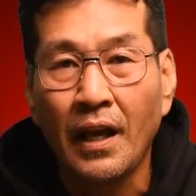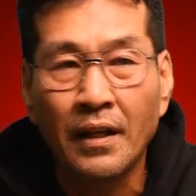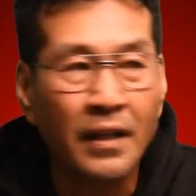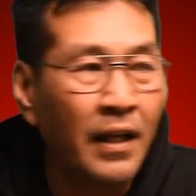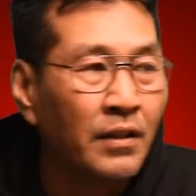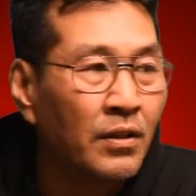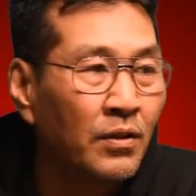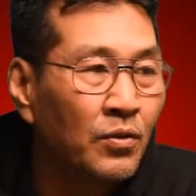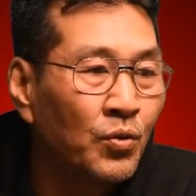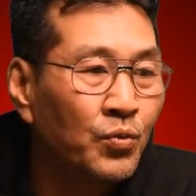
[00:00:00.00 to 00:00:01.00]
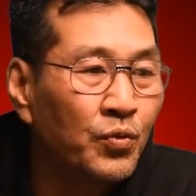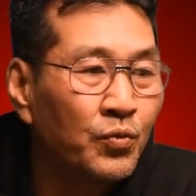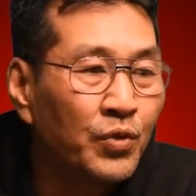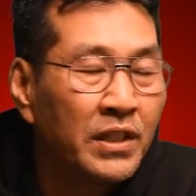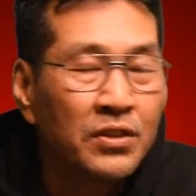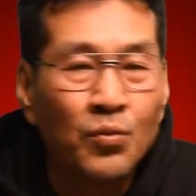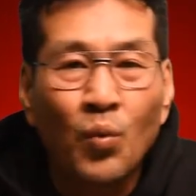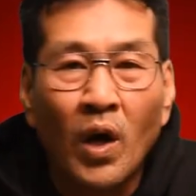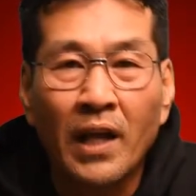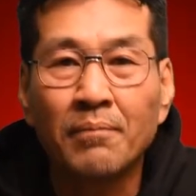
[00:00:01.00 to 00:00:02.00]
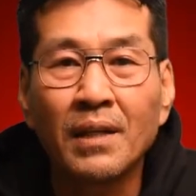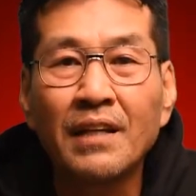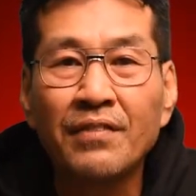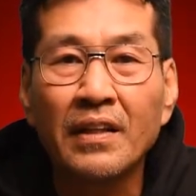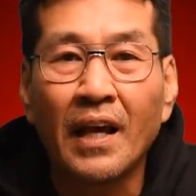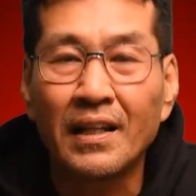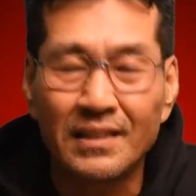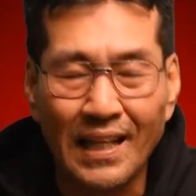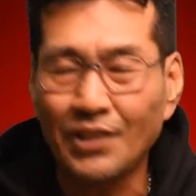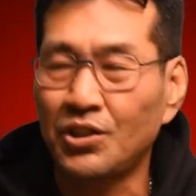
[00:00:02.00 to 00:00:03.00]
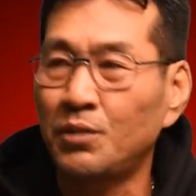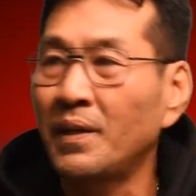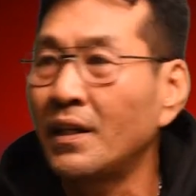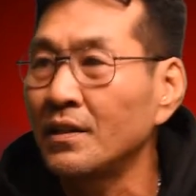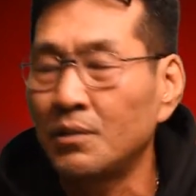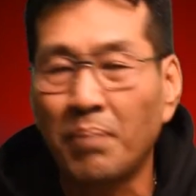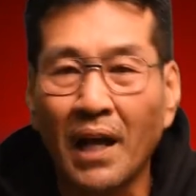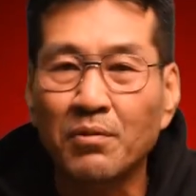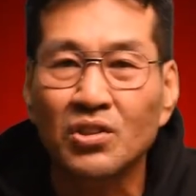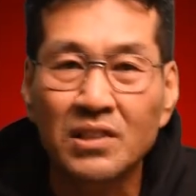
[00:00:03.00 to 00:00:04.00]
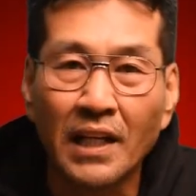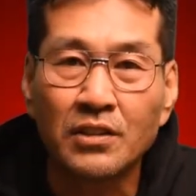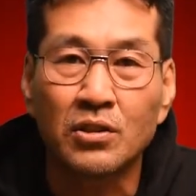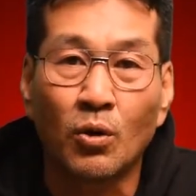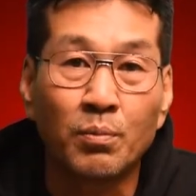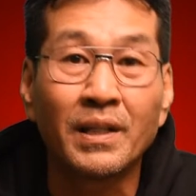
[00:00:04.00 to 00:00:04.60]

And, and the reason why I believe in that is not just because the Bible says so,